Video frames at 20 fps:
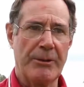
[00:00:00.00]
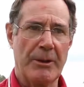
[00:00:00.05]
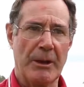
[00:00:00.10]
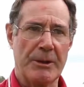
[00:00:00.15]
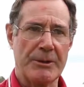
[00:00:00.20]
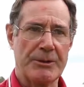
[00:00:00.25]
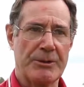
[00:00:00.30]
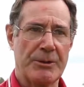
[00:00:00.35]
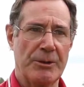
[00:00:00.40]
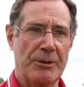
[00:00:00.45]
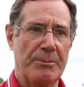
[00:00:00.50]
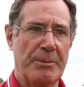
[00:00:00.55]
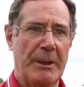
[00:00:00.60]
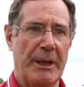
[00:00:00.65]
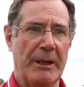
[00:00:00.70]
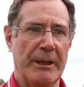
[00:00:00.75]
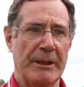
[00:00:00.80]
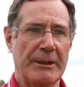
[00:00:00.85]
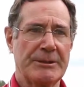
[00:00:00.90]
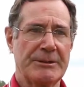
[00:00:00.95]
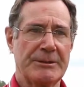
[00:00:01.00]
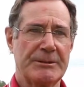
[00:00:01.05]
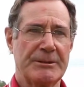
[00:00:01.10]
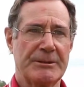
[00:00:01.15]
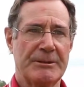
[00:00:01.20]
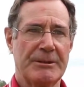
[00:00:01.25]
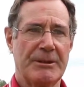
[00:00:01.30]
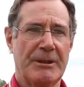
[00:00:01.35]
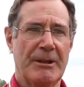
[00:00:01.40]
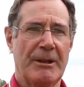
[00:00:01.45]
those 2 paddocks,
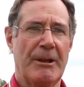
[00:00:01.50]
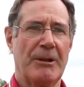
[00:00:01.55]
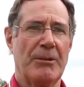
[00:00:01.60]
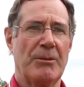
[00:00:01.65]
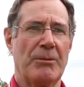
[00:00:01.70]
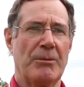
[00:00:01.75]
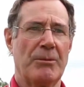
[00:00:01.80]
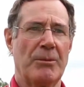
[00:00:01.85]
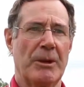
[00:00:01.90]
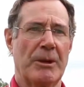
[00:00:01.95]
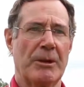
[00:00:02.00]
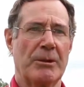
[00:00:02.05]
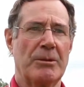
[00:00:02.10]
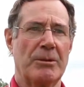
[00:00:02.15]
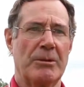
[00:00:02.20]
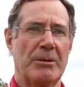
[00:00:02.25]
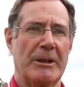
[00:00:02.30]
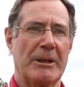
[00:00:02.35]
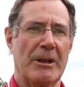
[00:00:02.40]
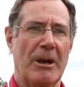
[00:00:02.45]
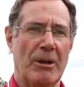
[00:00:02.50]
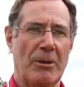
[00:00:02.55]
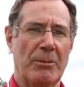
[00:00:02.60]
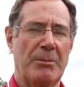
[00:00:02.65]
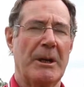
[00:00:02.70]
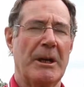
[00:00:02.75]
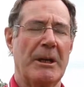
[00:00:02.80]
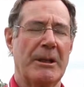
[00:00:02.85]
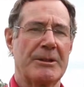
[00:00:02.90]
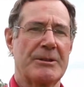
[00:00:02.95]
what I call the old
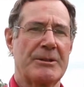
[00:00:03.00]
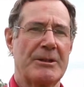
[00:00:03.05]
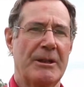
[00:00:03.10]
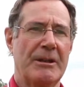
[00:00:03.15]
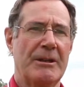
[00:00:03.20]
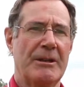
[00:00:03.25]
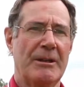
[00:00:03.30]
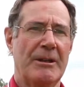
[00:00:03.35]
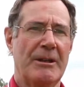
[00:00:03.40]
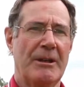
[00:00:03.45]
pasture,